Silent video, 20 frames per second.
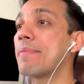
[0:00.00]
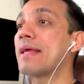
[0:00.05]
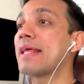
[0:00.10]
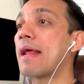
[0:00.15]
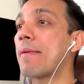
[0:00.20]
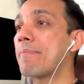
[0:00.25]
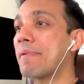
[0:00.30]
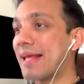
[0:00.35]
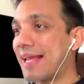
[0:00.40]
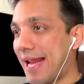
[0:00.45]
be
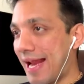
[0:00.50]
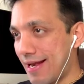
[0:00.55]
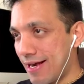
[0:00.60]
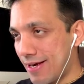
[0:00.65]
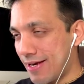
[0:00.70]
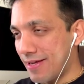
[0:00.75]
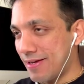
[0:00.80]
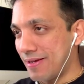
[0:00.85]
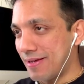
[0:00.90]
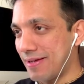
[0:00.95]

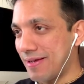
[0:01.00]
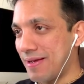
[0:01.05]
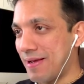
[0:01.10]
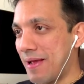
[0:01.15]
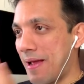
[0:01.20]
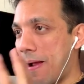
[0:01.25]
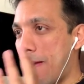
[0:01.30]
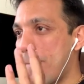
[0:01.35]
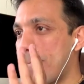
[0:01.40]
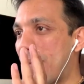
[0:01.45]
replicated,
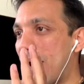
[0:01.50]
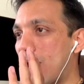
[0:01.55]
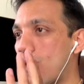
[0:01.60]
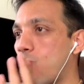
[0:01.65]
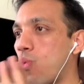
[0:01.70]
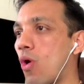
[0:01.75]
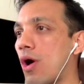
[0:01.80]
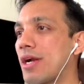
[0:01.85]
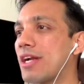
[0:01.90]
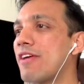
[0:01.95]
but
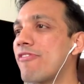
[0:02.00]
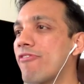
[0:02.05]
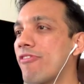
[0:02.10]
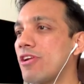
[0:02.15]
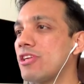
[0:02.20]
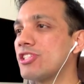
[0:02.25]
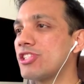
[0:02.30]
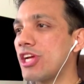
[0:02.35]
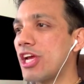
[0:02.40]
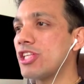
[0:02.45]
what
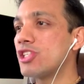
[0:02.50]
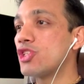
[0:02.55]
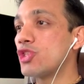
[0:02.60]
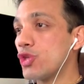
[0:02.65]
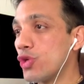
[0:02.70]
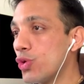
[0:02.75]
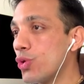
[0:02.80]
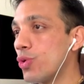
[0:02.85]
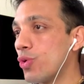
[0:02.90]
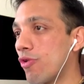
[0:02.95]
differentiates
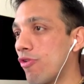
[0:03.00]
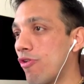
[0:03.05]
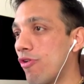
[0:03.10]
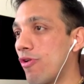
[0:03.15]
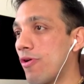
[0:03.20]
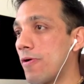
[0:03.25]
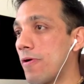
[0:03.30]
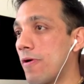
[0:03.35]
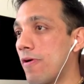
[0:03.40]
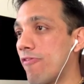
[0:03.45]
you
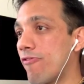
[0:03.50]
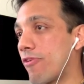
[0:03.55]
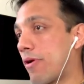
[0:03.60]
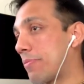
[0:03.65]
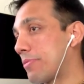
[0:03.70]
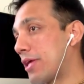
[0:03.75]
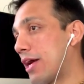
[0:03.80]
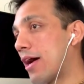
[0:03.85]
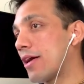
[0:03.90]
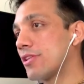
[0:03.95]

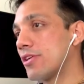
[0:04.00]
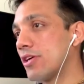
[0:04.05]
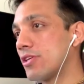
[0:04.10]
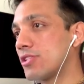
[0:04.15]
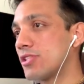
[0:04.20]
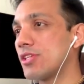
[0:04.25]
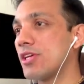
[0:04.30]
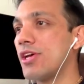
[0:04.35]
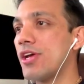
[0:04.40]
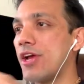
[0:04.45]
from the
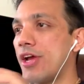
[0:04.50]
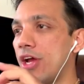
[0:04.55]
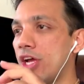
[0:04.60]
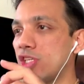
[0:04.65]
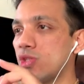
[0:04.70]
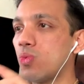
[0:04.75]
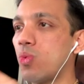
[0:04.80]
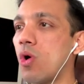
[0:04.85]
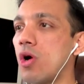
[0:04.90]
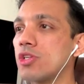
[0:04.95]
others
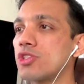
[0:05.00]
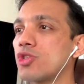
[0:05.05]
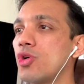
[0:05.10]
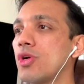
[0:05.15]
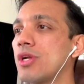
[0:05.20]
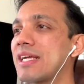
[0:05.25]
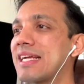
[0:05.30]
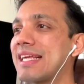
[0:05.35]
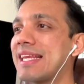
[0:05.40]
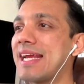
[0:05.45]
is what's
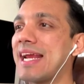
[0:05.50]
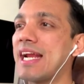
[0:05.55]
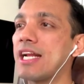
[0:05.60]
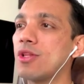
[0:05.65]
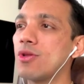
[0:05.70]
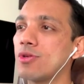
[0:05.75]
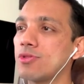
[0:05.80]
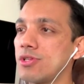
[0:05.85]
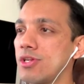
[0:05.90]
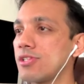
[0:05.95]
going to create
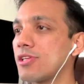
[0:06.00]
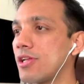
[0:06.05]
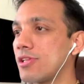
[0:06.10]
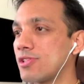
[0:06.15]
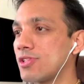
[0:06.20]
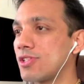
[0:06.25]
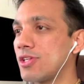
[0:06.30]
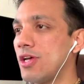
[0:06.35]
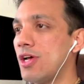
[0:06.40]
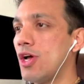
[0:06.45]
those
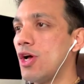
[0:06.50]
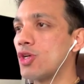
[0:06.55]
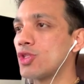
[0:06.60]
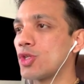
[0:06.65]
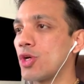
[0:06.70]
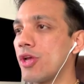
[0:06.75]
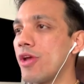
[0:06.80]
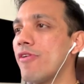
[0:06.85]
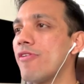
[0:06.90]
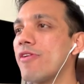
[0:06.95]
results.
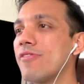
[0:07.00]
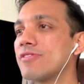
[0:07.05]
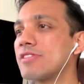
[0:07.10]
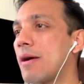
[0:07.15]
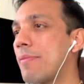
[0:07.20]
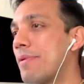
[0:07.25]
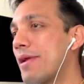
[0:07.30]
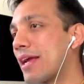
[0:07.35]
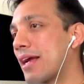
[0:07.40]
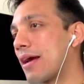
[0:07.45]
So even if
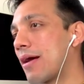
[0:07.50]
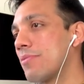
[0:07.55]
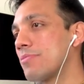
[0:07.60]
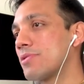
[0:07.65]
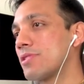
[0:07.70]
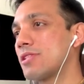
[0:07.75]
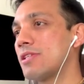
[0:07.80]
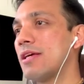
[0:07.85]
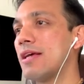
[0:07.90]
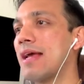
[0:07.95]
somebody
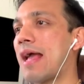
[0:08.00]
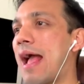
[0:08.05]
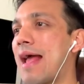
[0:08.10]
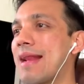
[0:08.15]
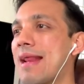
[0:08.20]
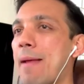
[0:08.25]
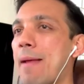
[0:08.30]
comes and